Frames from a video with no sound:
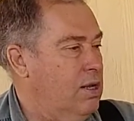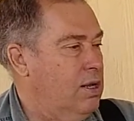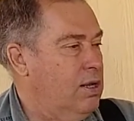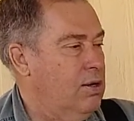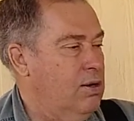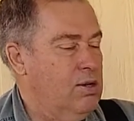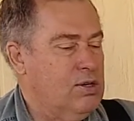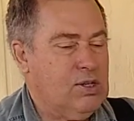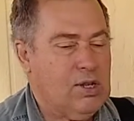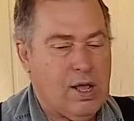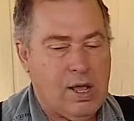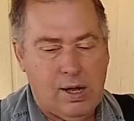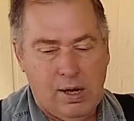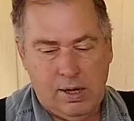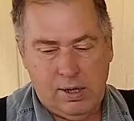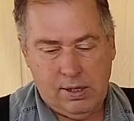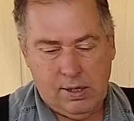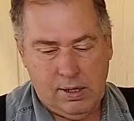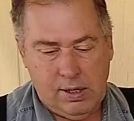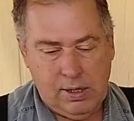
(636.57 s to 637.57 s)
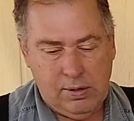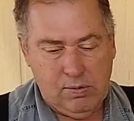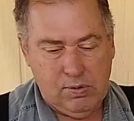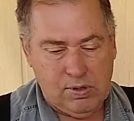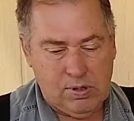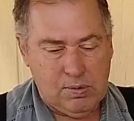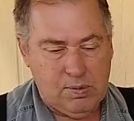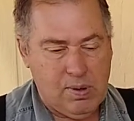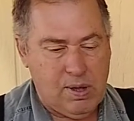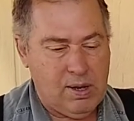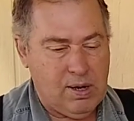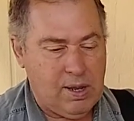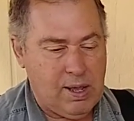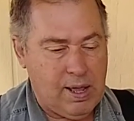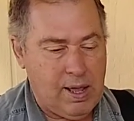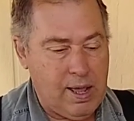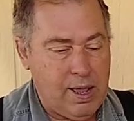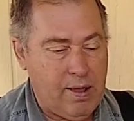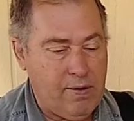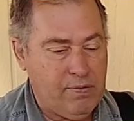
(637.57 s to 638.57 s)
looked at it, and he was about
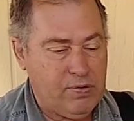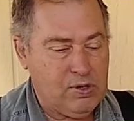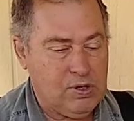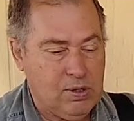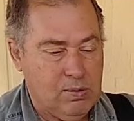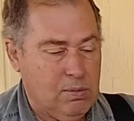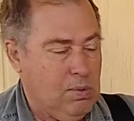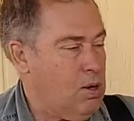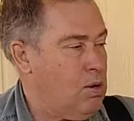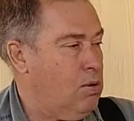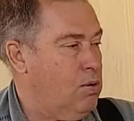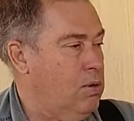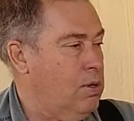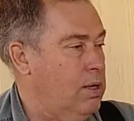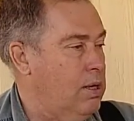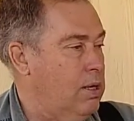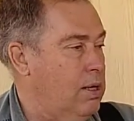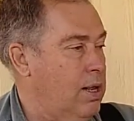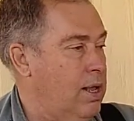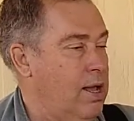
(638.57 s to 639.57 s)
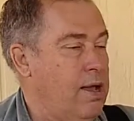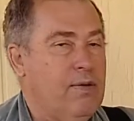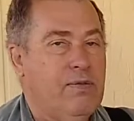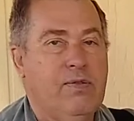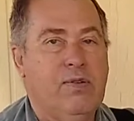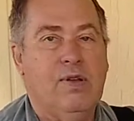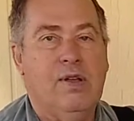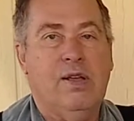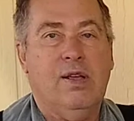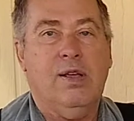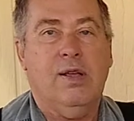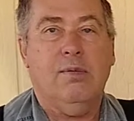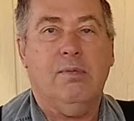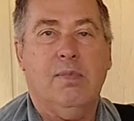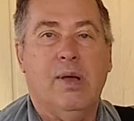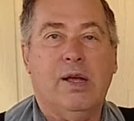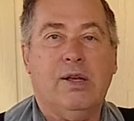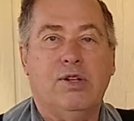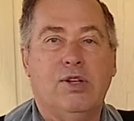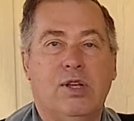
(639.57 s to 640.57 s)
half Samoan and half
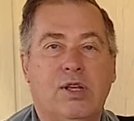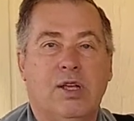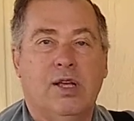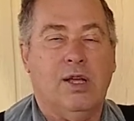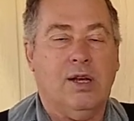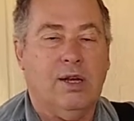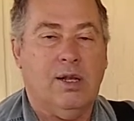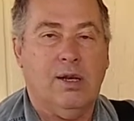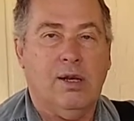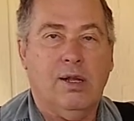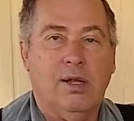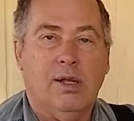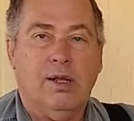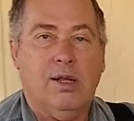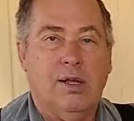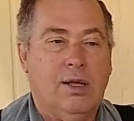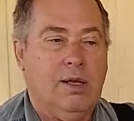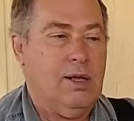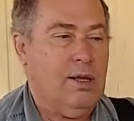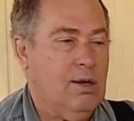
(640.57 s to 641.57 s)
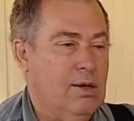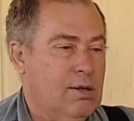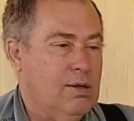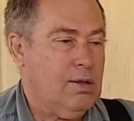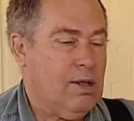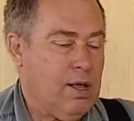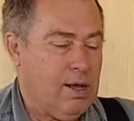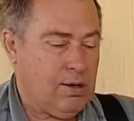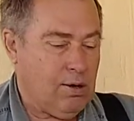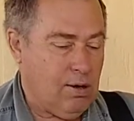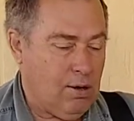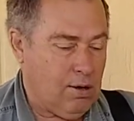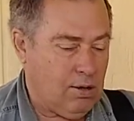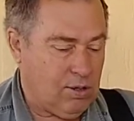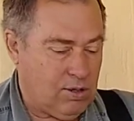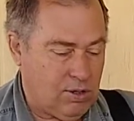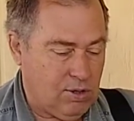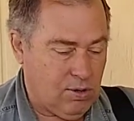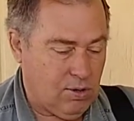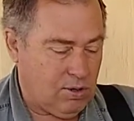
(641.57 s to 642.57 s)
Mexican, and he looked like Arnold
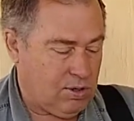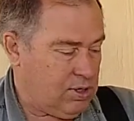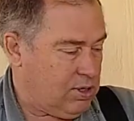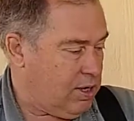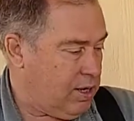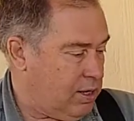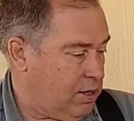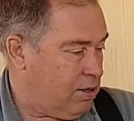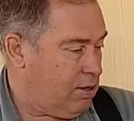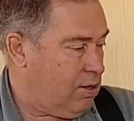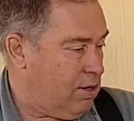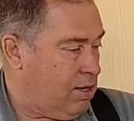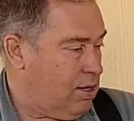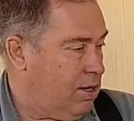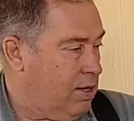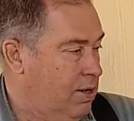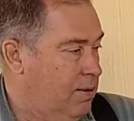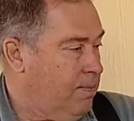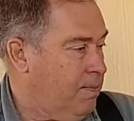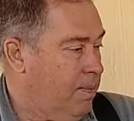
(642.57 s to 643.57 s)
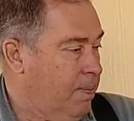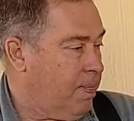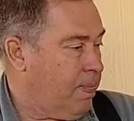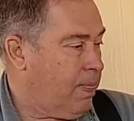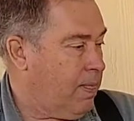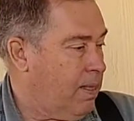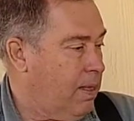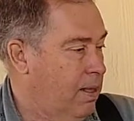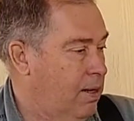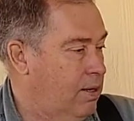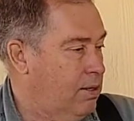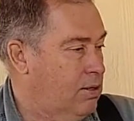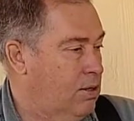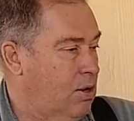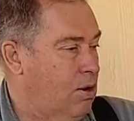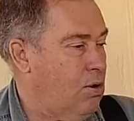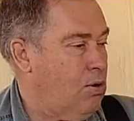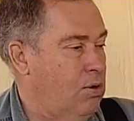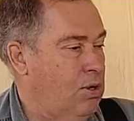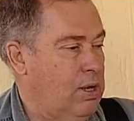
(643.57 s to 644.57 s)
Schwarzenegger, and he said,
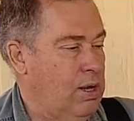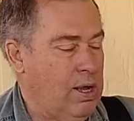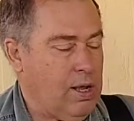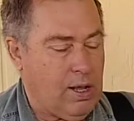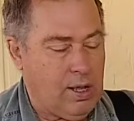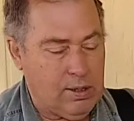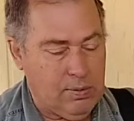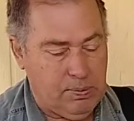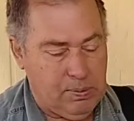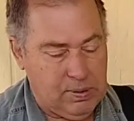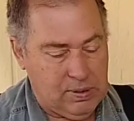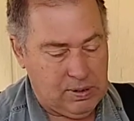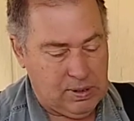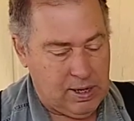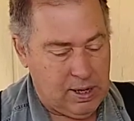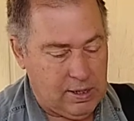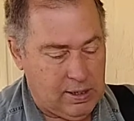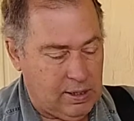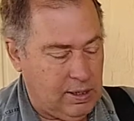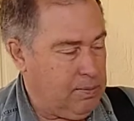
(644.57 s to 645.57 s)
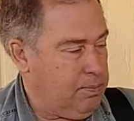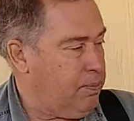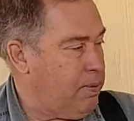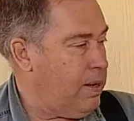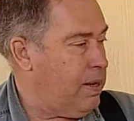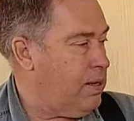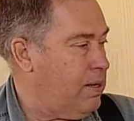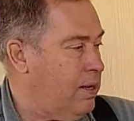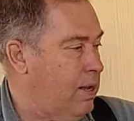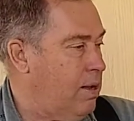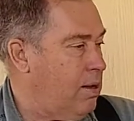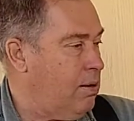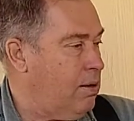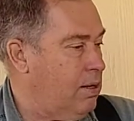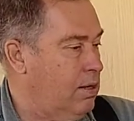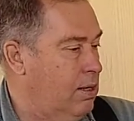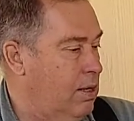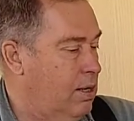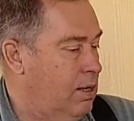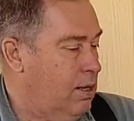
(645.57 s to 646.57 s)
oh yeah, that's a piece of cake. And he bent down,
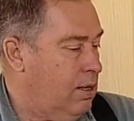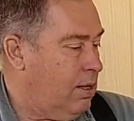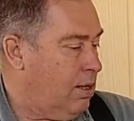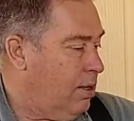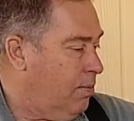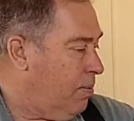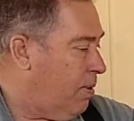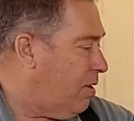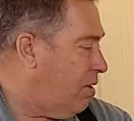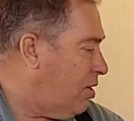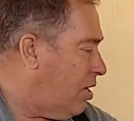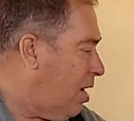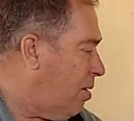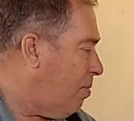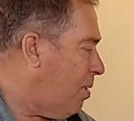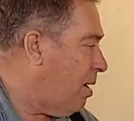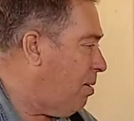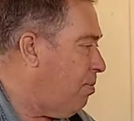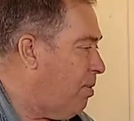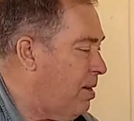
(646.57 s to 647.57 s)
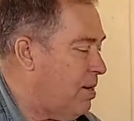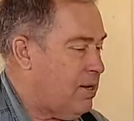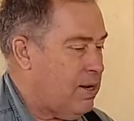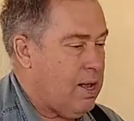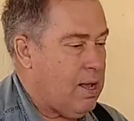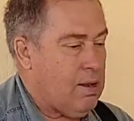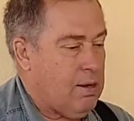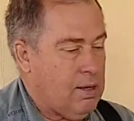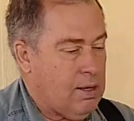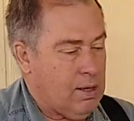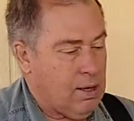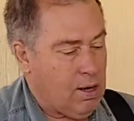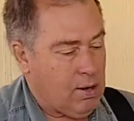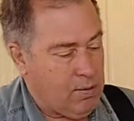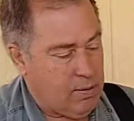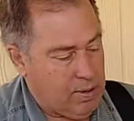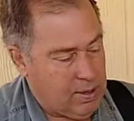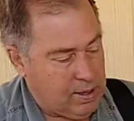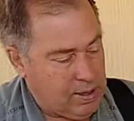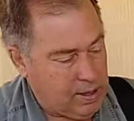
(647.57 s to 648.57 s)
and by the time I bent down, he
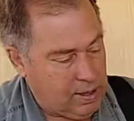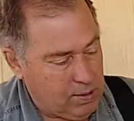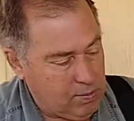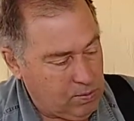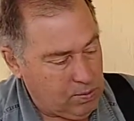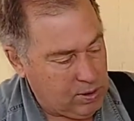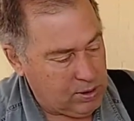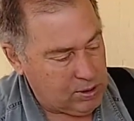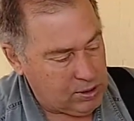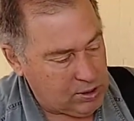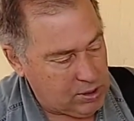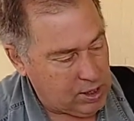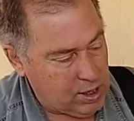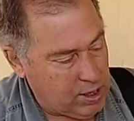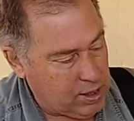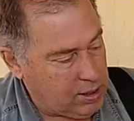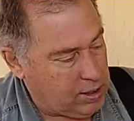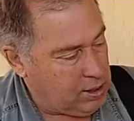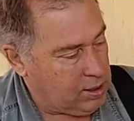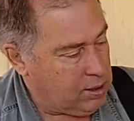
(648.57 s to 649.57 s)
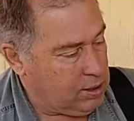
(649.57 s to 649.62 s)
already had one side